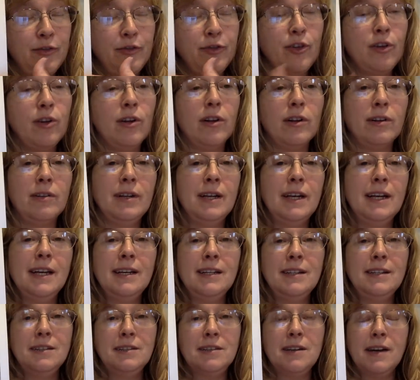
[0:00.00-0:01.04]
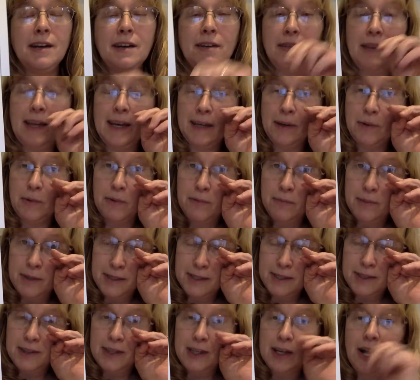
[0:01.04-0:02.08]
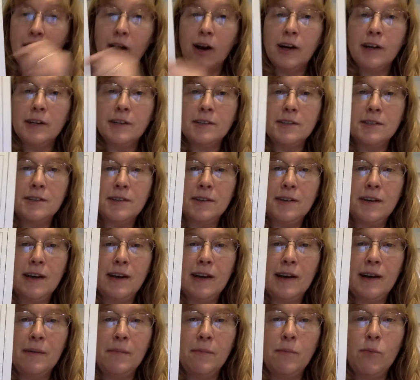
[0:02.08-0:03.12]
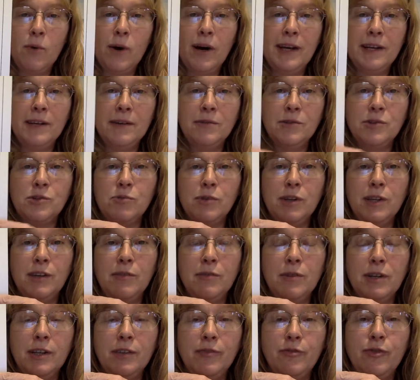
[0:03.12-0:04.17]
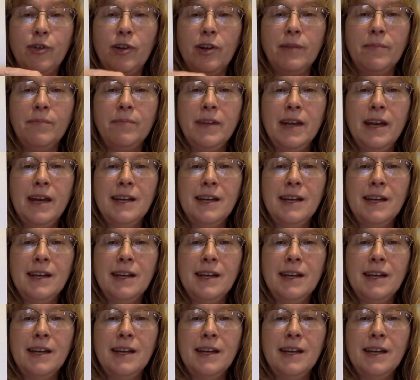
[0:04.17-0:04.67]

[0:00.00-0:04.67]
full. Kind of like when we did the art one, it was really full.